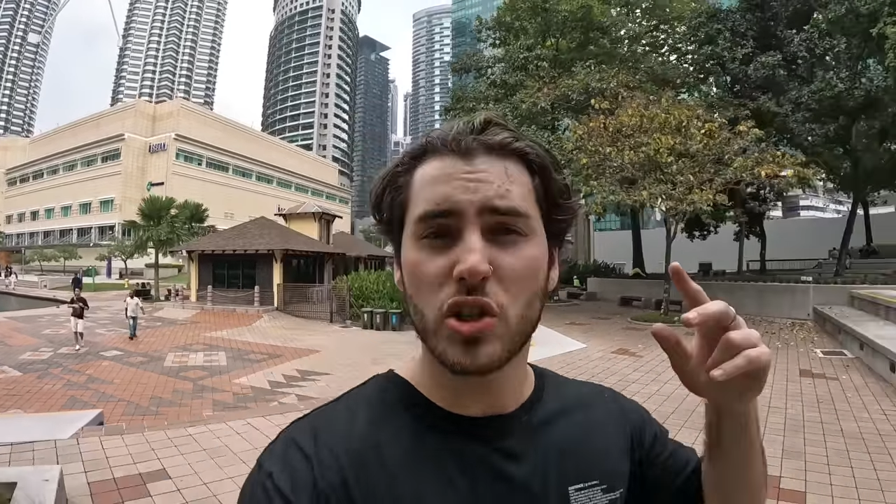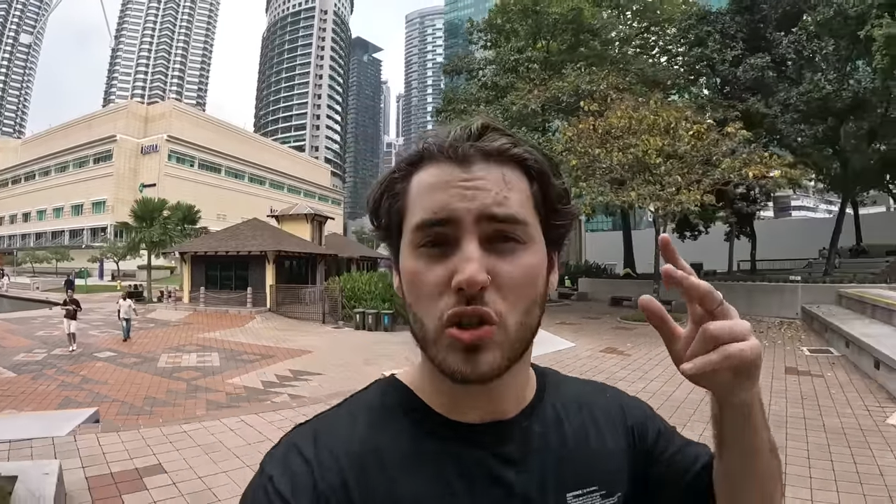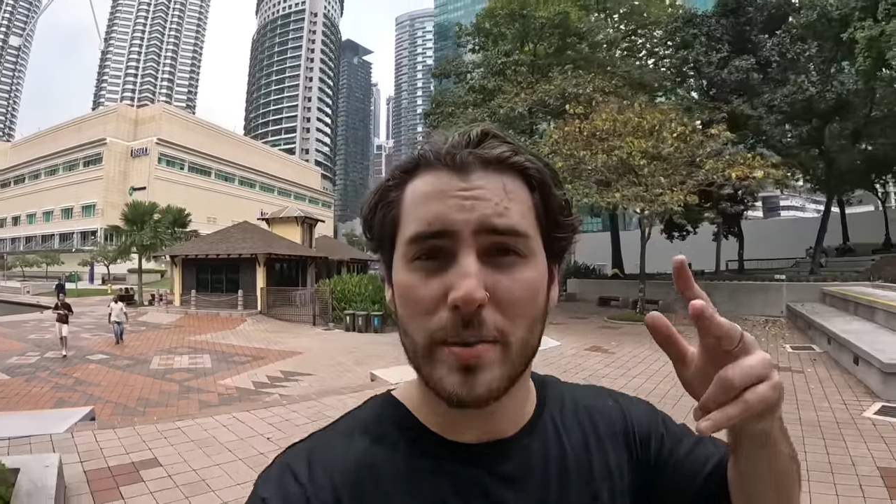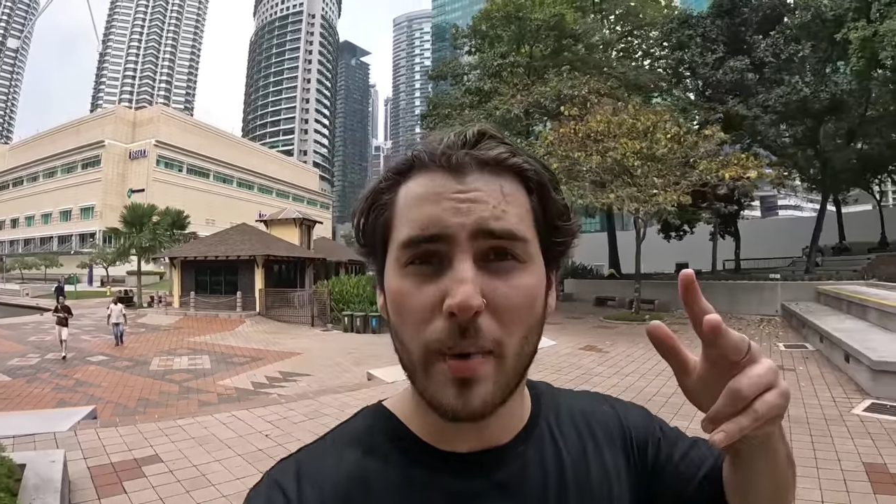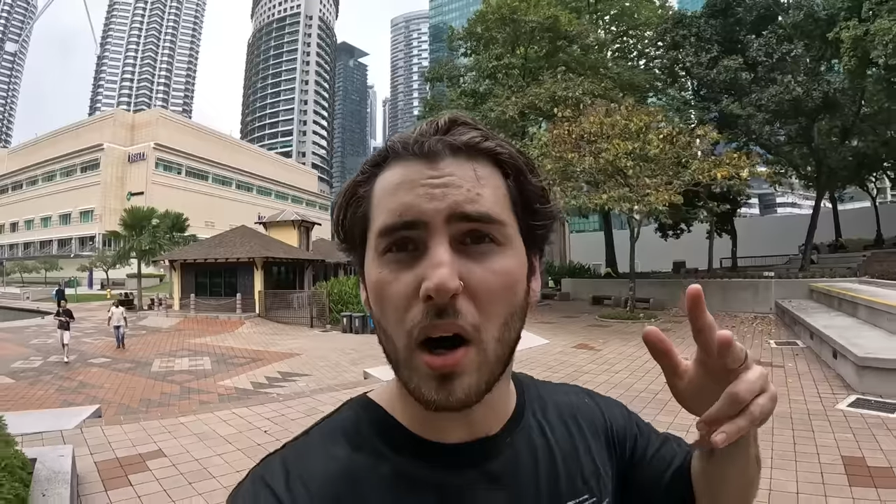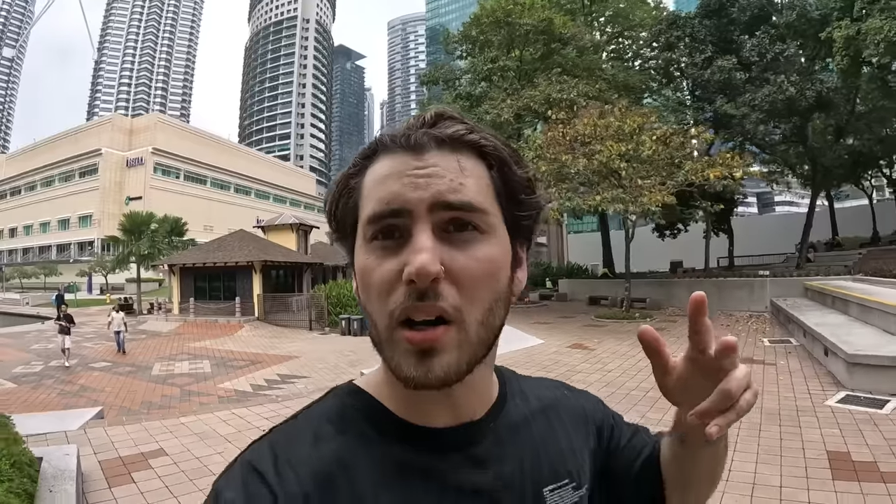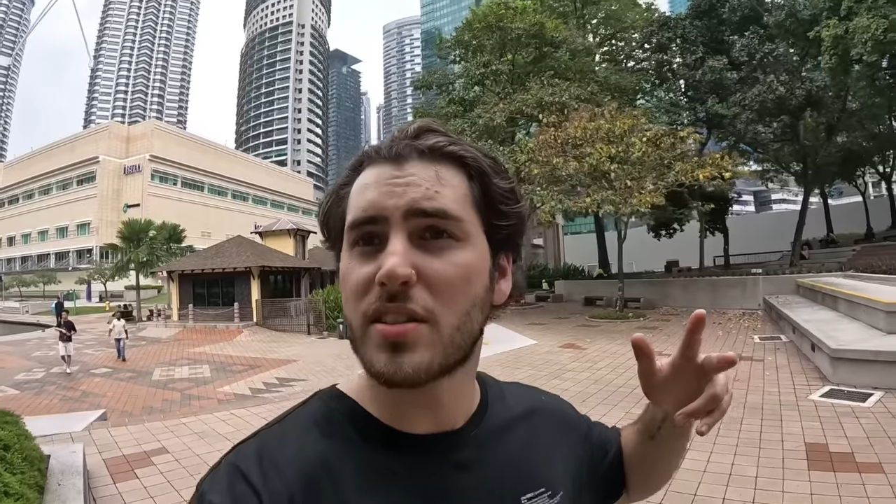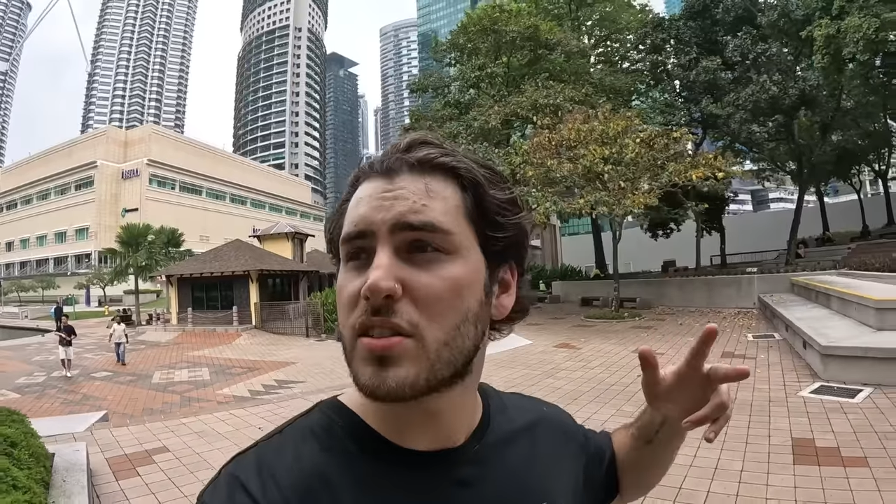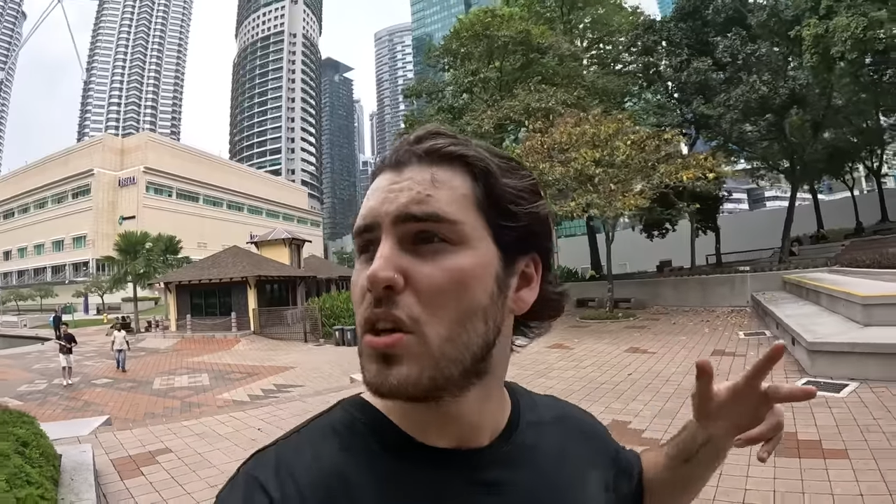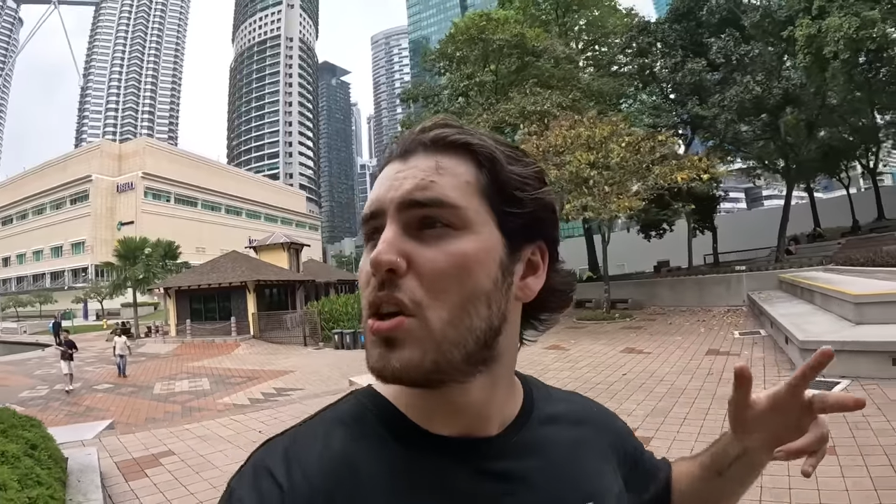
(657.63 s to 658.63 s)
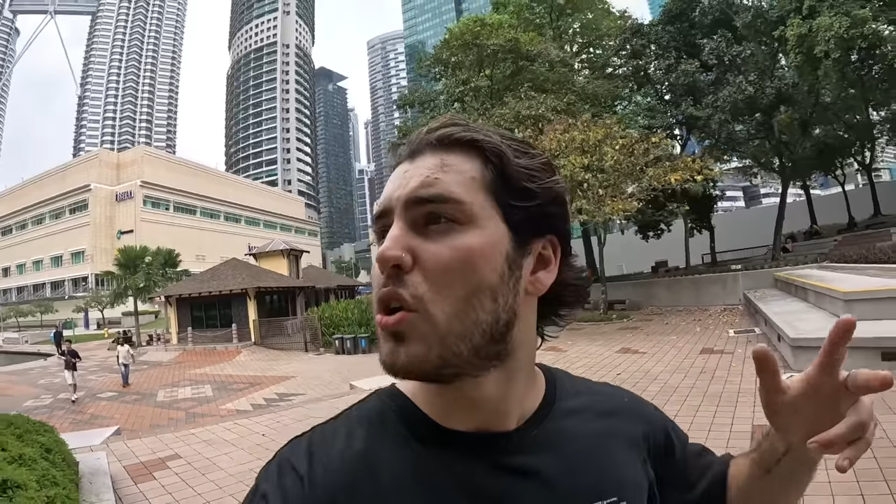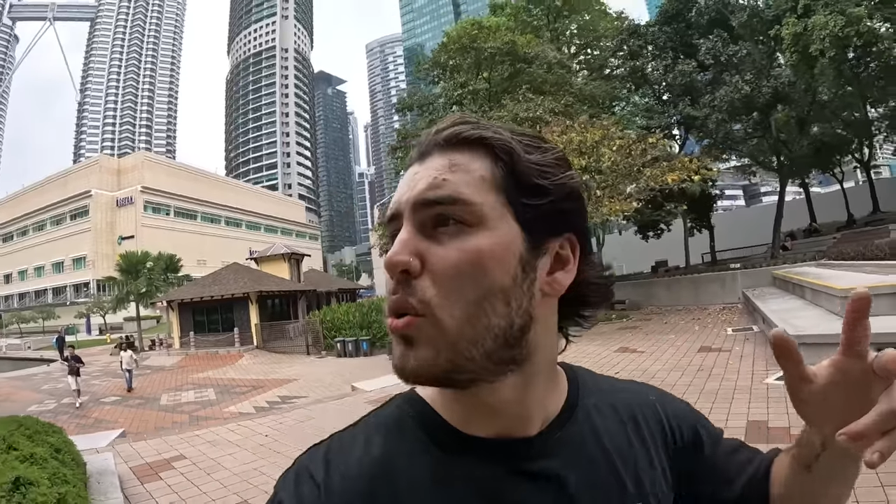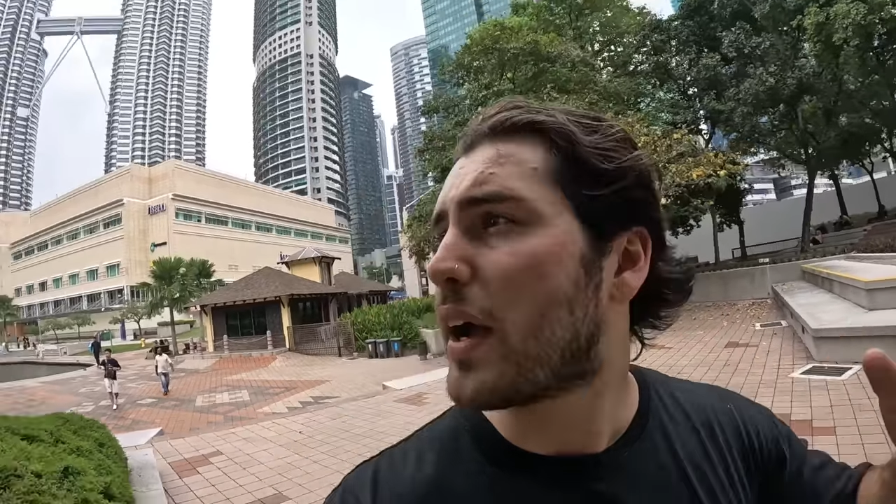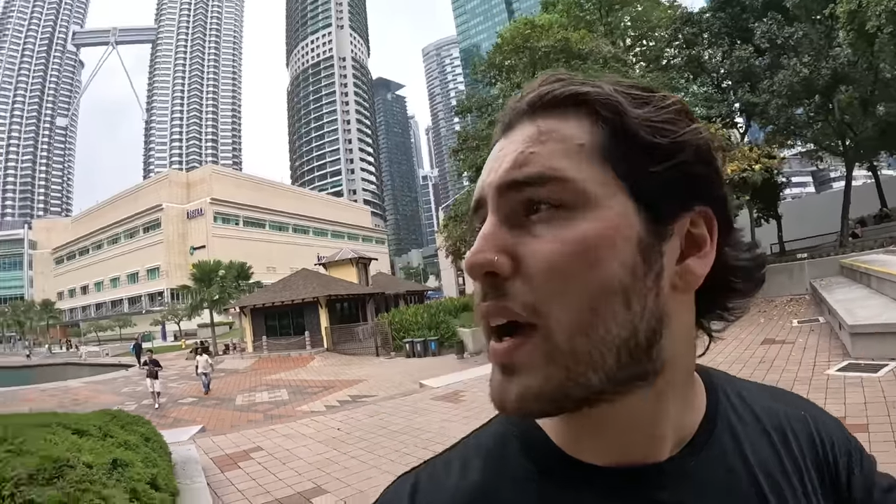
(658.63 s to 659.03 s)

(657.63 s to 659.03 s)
street markets, all